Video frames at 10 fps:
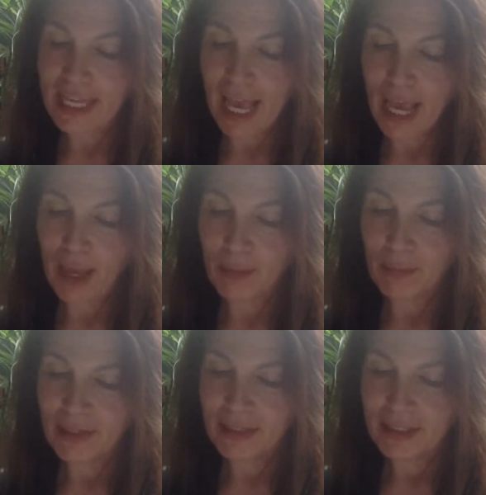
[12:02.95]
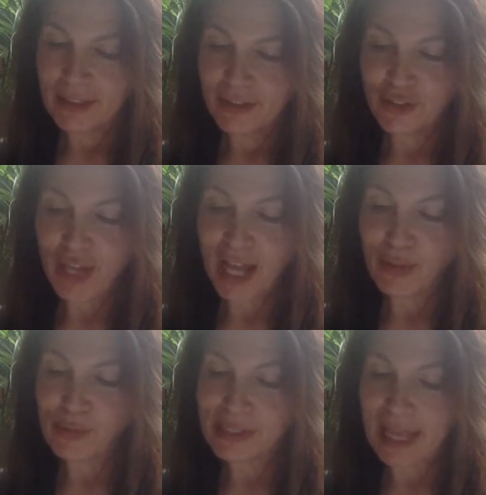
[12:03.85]
came.
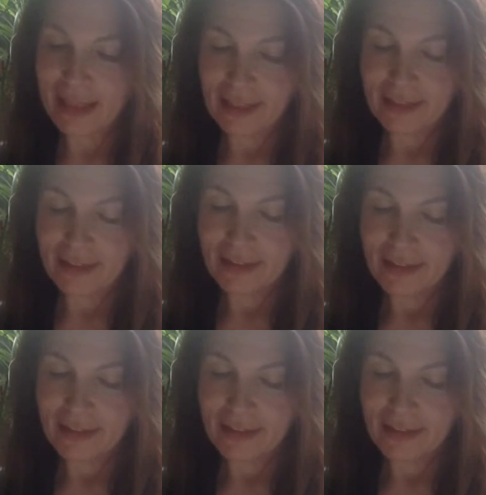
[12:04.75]
Shadows lengthened.